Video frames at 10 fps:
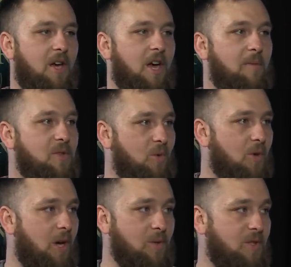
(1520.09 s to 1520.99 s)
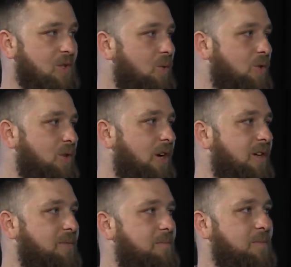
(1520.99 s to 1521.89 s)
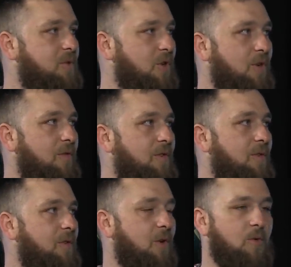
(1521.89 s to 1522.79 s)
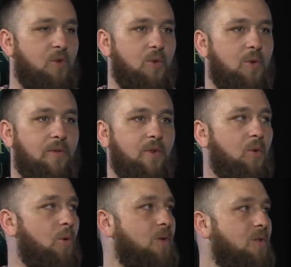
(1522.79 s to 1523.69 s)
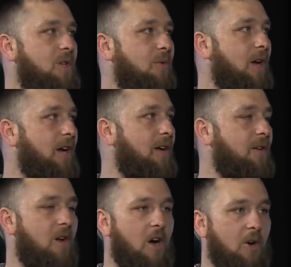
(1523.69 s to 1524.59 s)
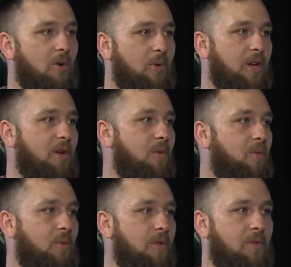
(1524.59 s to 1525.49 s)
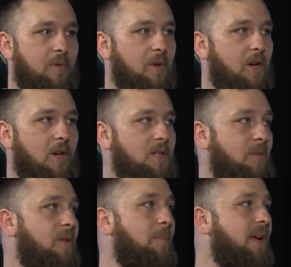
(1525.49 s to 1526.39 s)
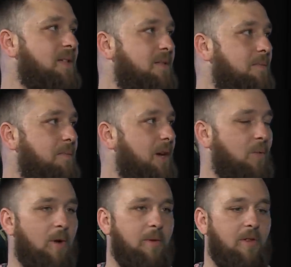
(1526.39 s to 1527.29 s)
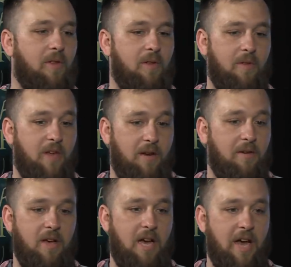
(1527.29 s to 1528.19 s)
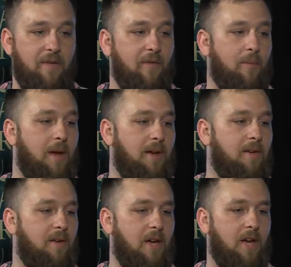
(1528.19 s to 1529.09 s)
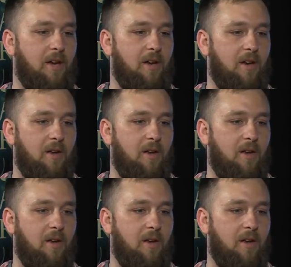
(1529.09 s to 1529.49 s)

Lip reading: I was a soldier. I served, you know, two different tours in Iraq honorably with some of the best men and women that I've ever met. And